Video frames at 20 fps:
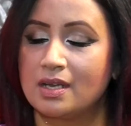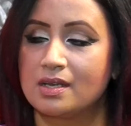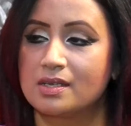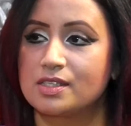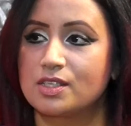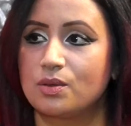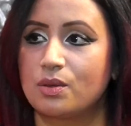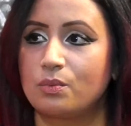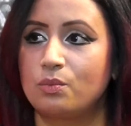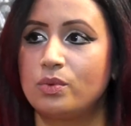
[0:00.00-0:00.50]

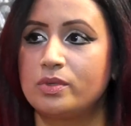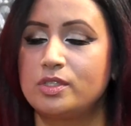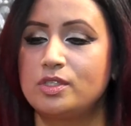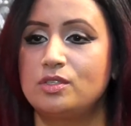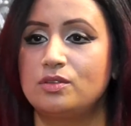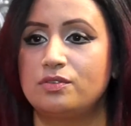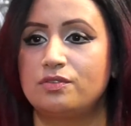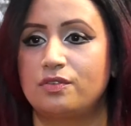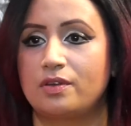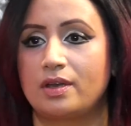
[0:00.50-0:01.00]
So what do
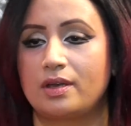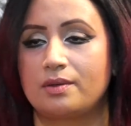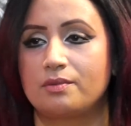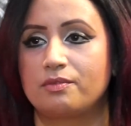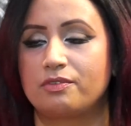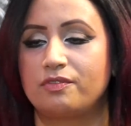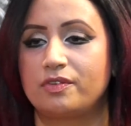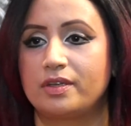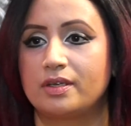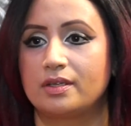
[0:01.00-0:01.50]
you
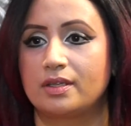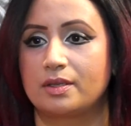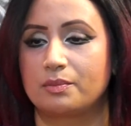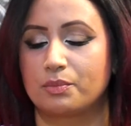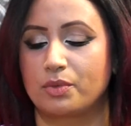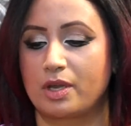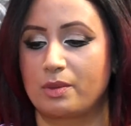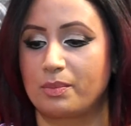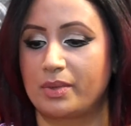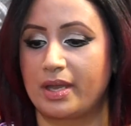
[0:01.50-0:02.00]
feel,
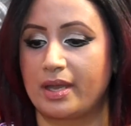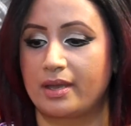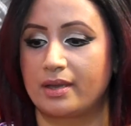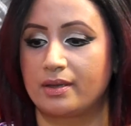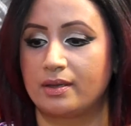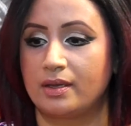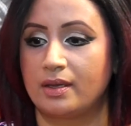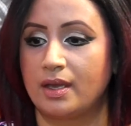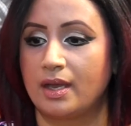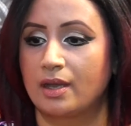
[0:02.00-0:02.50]

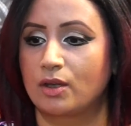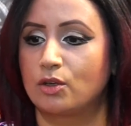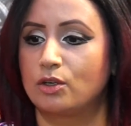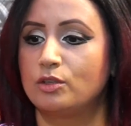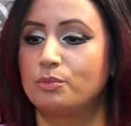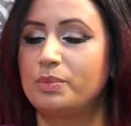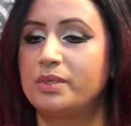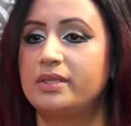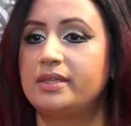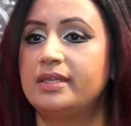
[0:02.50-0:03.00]
Premier,
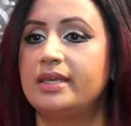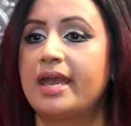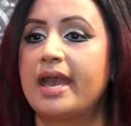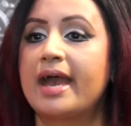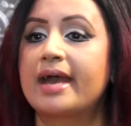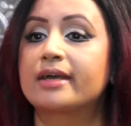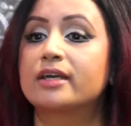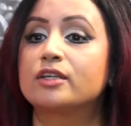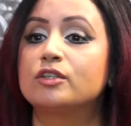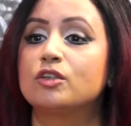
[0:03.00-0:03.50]
could be the
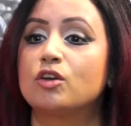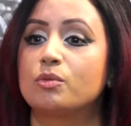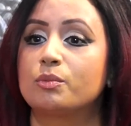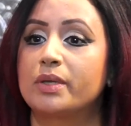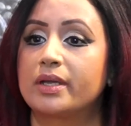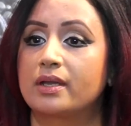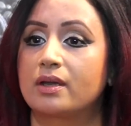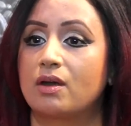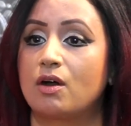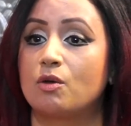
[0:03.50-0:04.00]

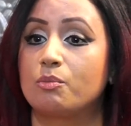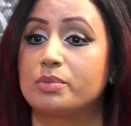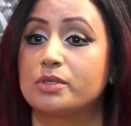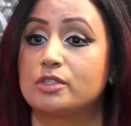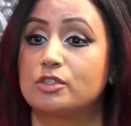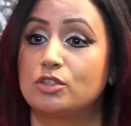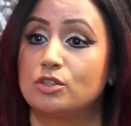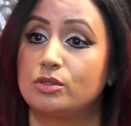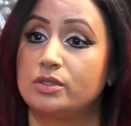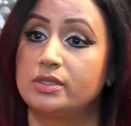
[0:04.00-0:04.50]
economic
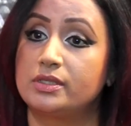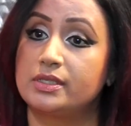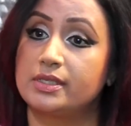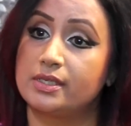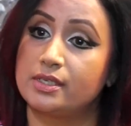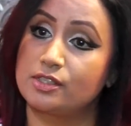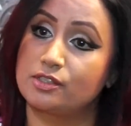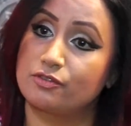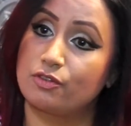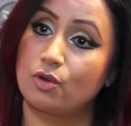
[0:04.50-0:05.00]

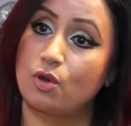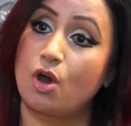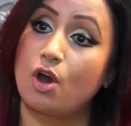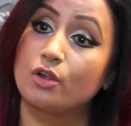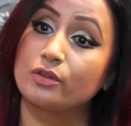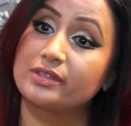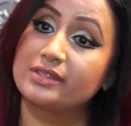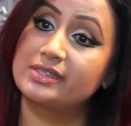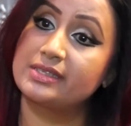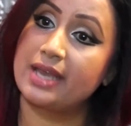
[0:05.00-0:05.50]
opportunities for
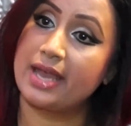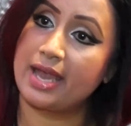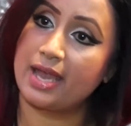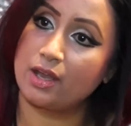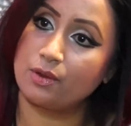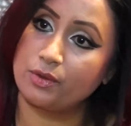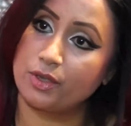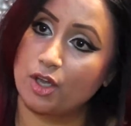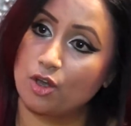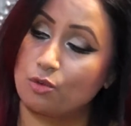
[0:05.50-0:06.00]

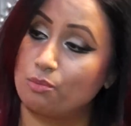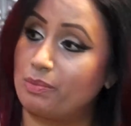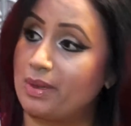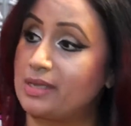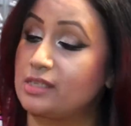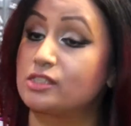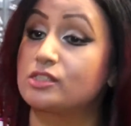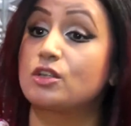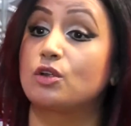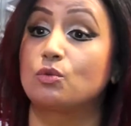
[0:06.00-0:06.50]
Ontario
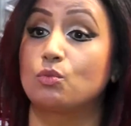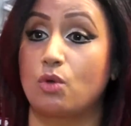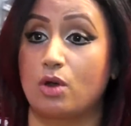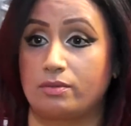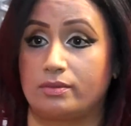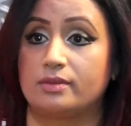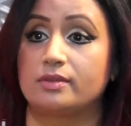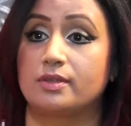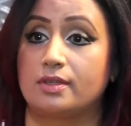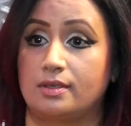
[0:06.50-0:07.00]
based on
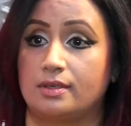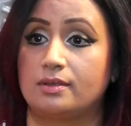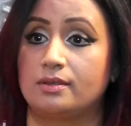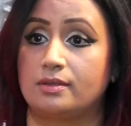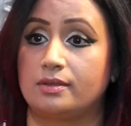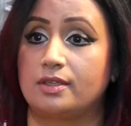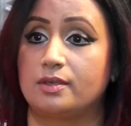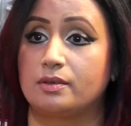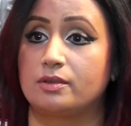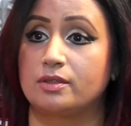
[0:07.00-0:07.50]
what
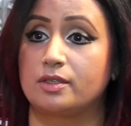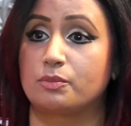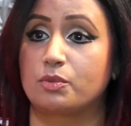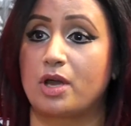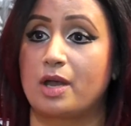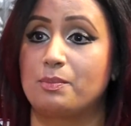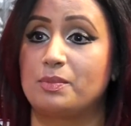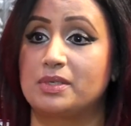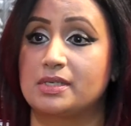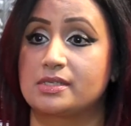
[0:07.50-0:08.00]
the
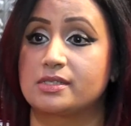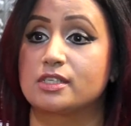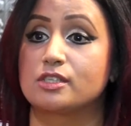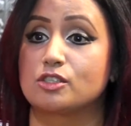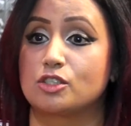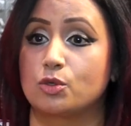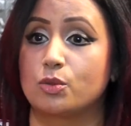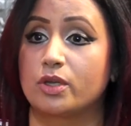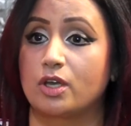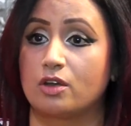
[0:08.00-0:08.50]
Prime Minister is
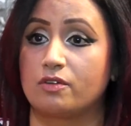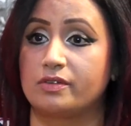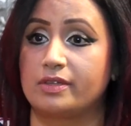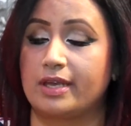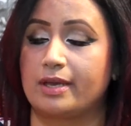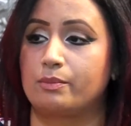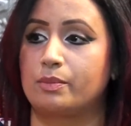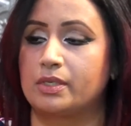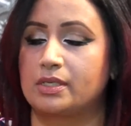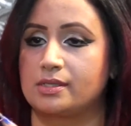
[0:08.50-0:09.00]
doing over
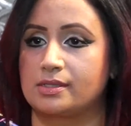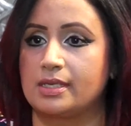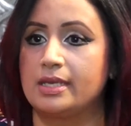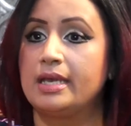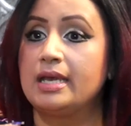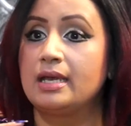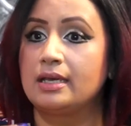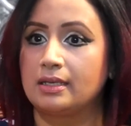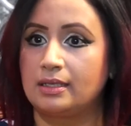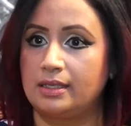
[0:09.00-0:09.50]
there? Because
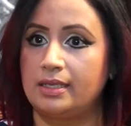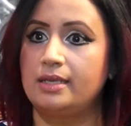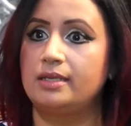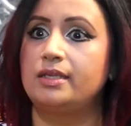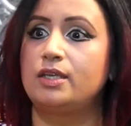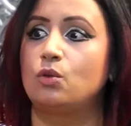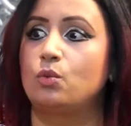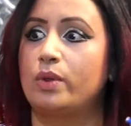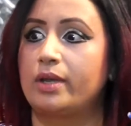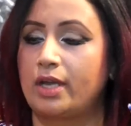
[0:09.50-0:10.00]

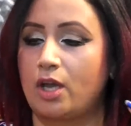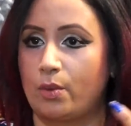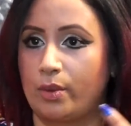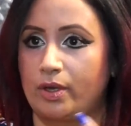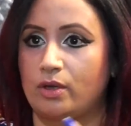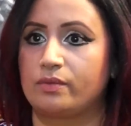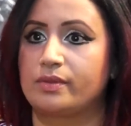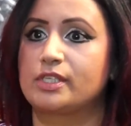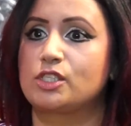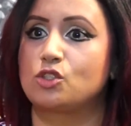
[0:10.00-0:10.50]
clearly we're going
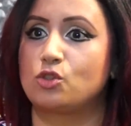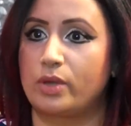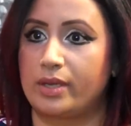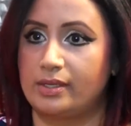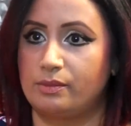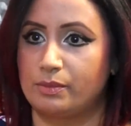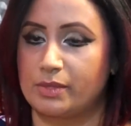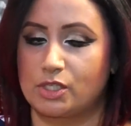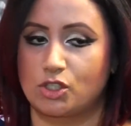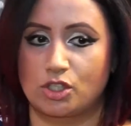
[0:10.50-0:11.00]
on this
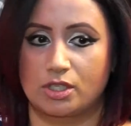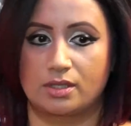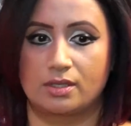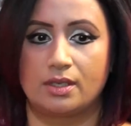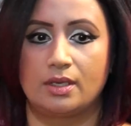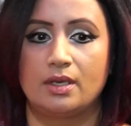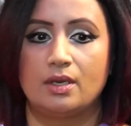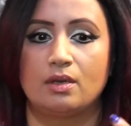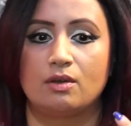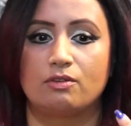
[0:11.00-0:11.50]
trade mission
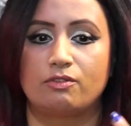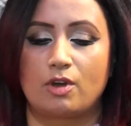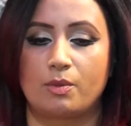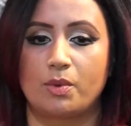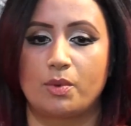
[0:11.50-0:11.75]
from